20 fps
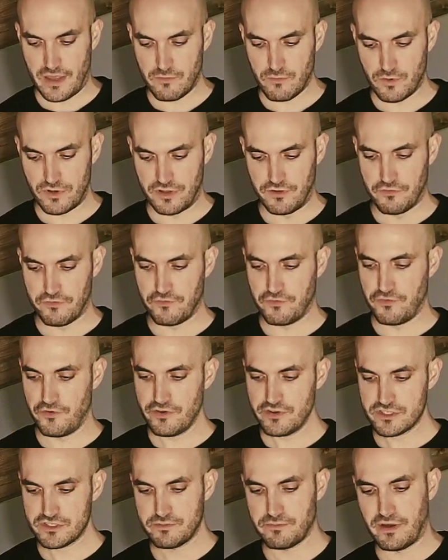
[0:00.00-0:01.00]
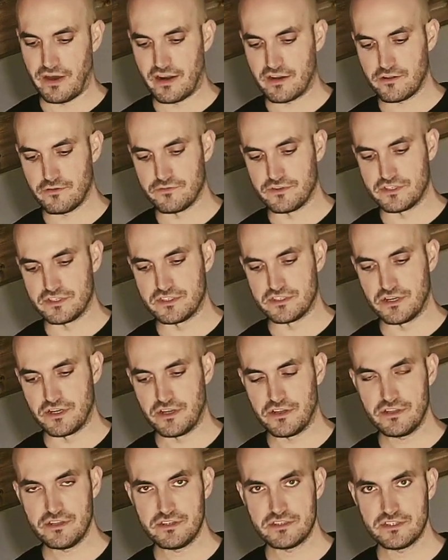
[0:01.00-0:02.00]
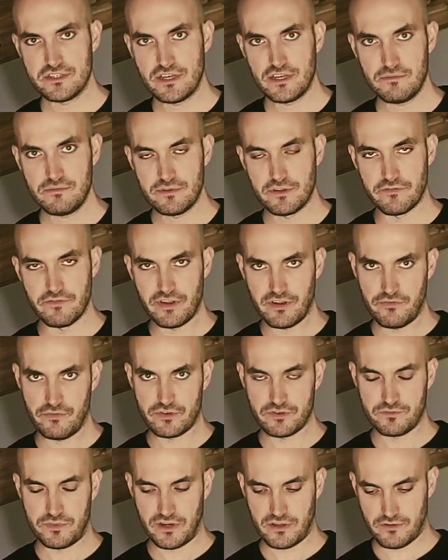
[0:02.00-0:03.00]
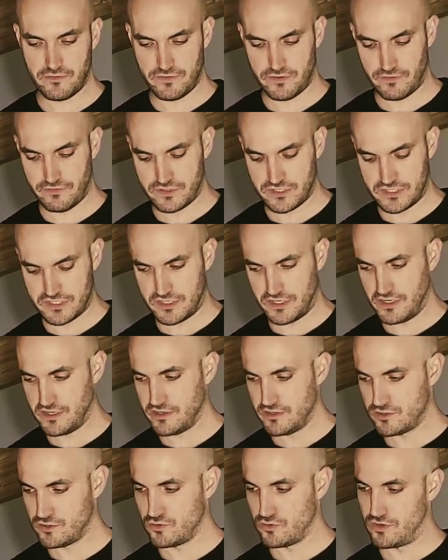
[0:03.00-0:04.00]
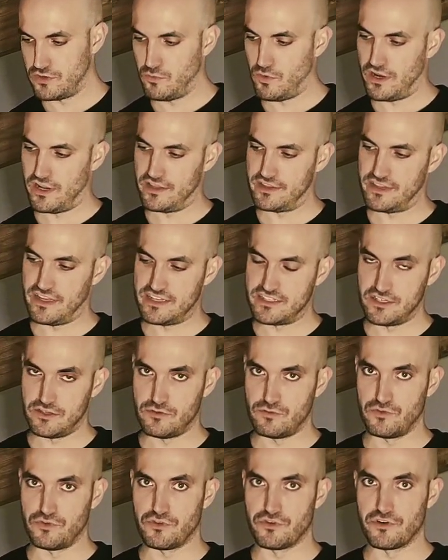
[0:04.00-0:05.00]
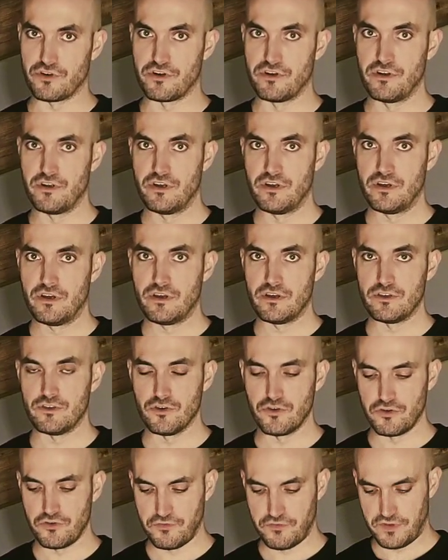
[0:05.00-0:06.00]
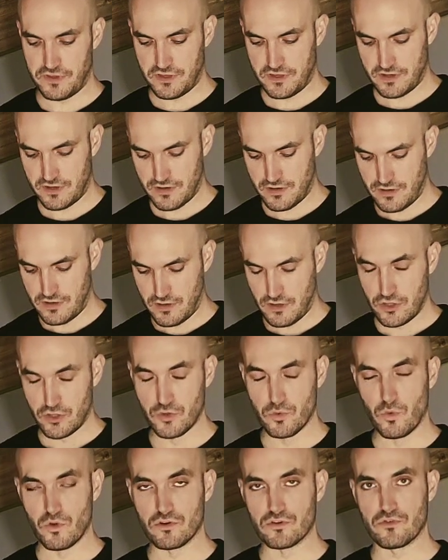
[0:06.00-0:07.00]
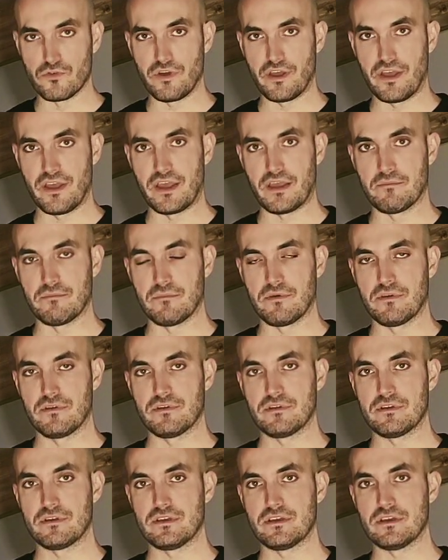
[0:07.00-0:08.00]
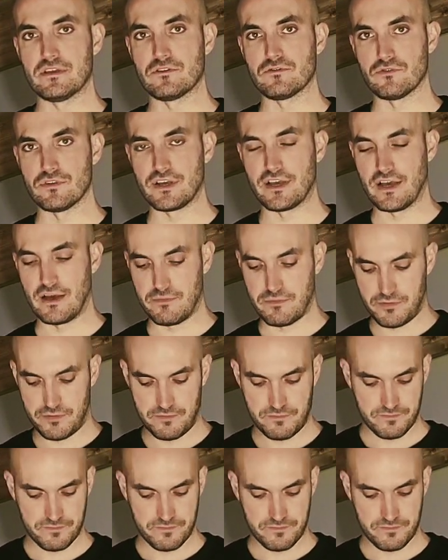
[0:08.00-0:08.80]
with the first part of the string this time, the very first part of the string, so the one attached to your yo-yo finger. You want to aim into the gap.